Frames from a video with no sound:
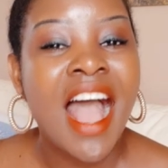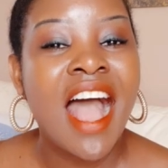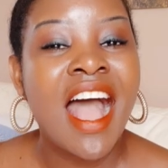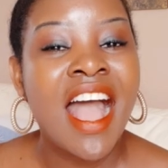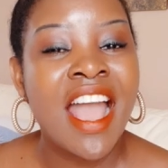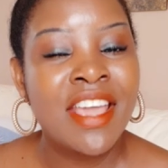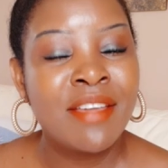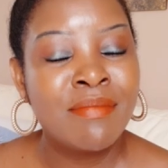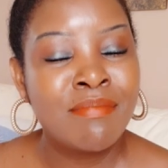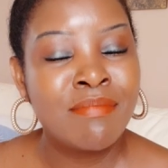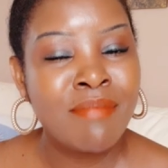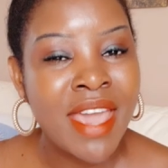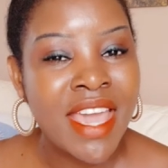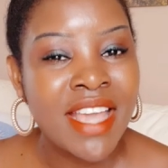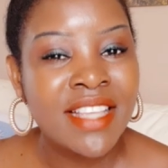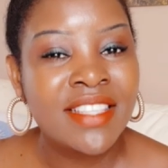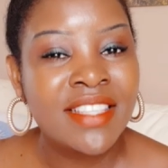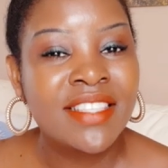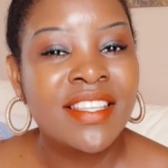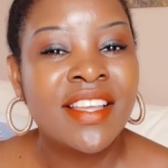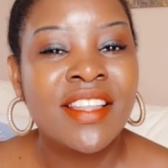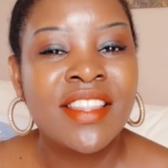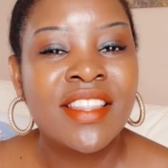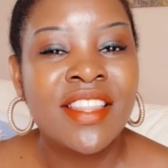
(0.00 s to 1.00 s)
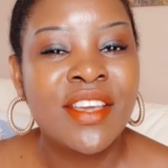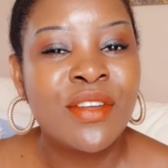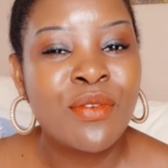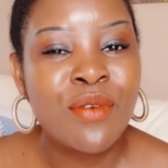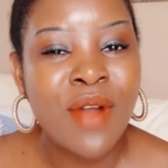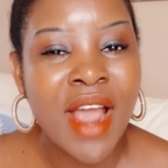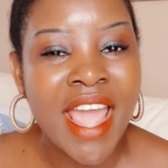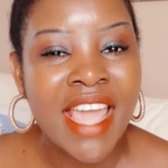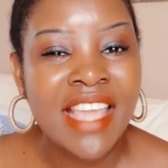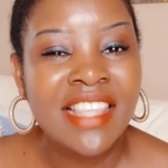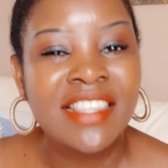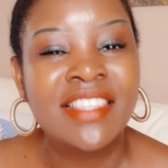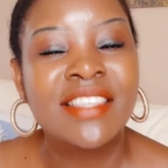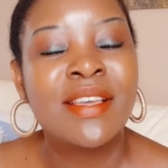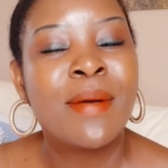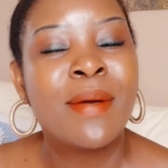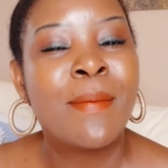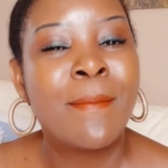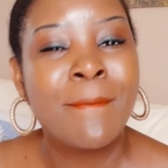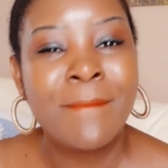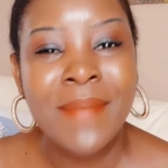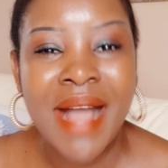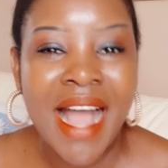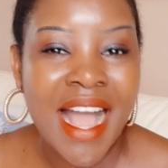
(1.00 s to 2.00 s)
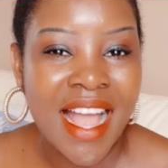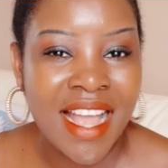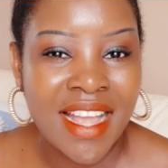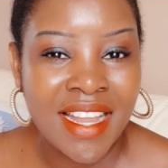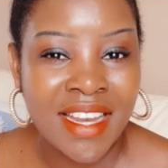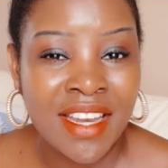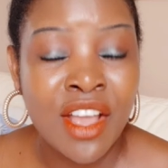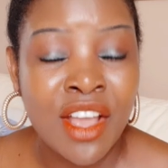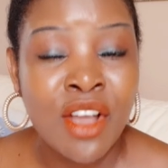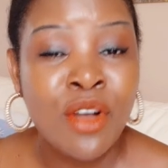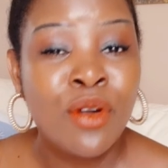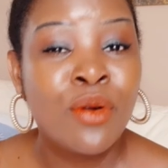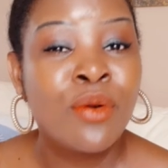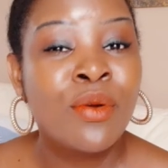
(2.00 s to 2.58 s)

I met the right man